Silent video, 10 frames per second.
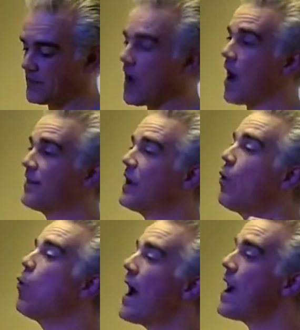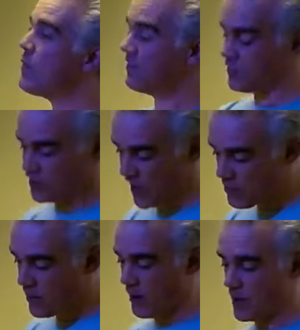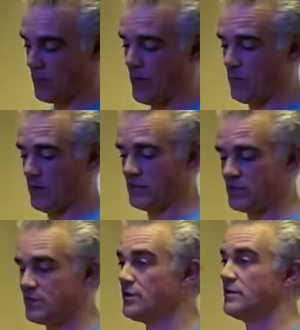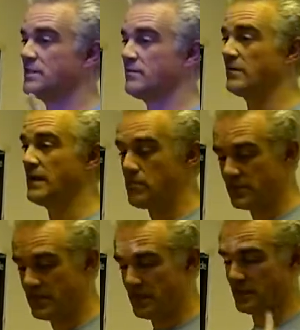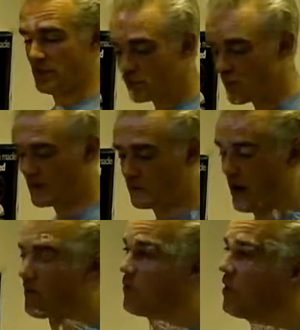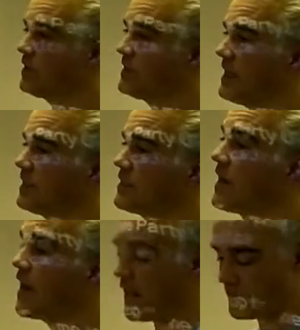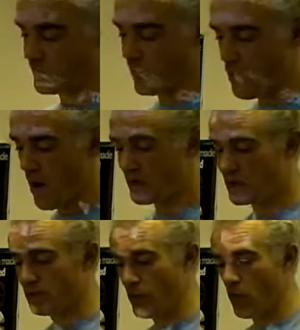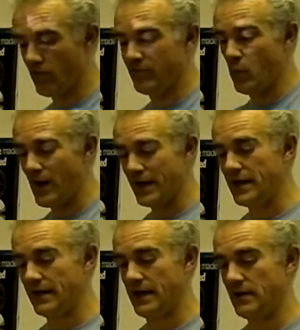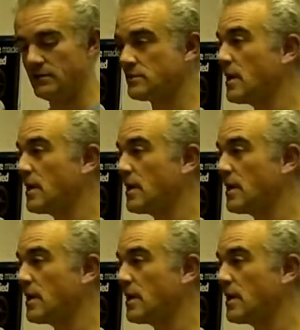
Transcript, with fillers: I think where we've shown our commitment to civil liberties and a transparent politics is through our support for WikiLeaks.